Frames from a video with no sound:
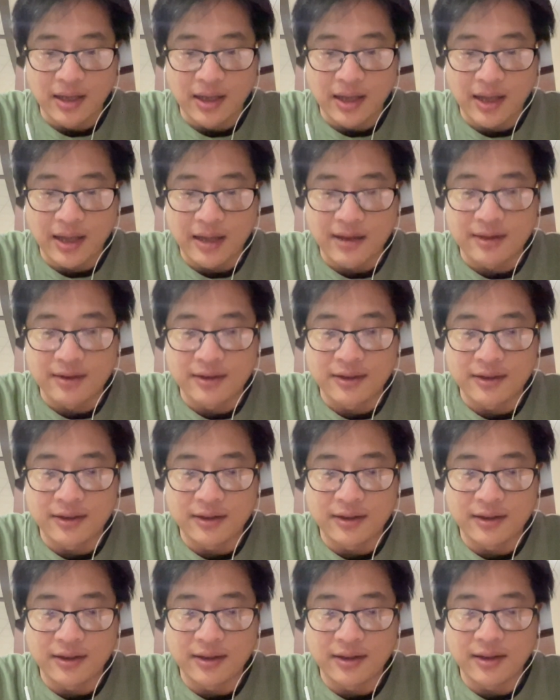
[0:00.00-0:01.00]
And
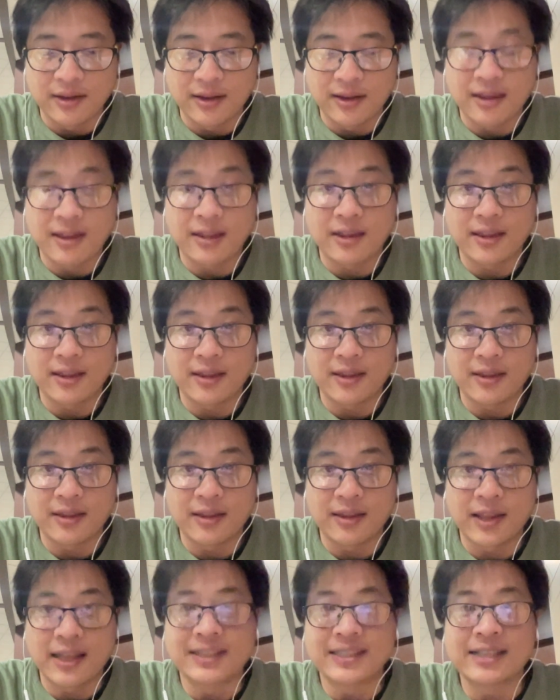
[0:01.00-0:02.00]

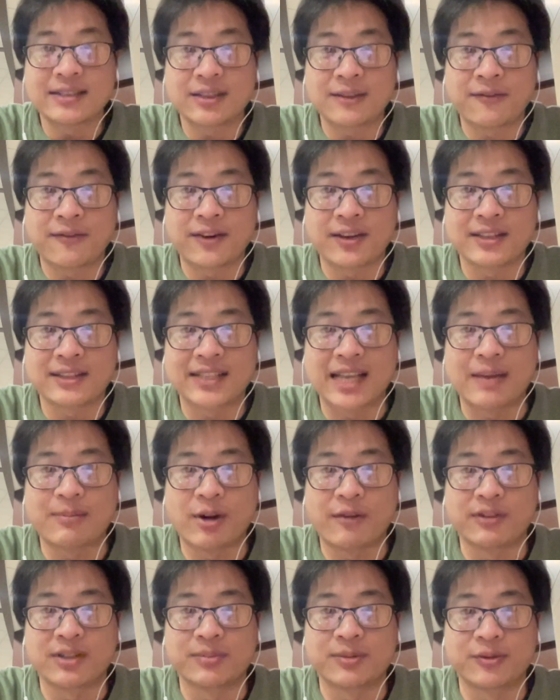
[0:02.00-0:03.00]
this is the first step
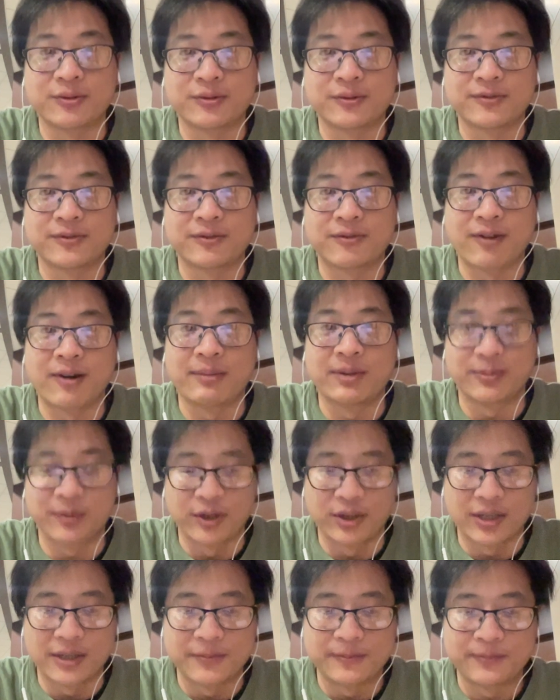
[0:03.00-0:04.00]
of the proof from the
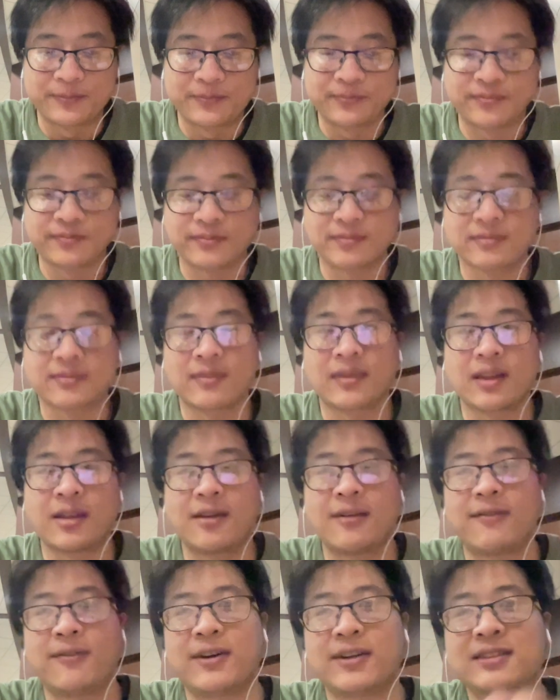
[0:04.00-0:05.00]
book.
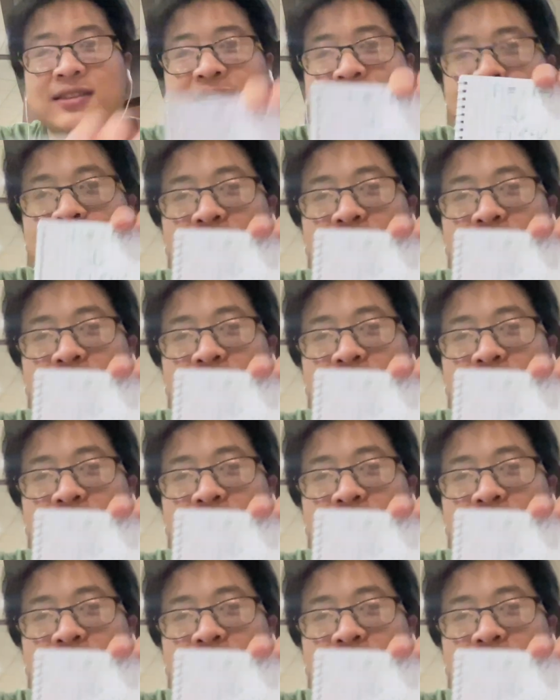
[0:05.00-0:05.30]
First,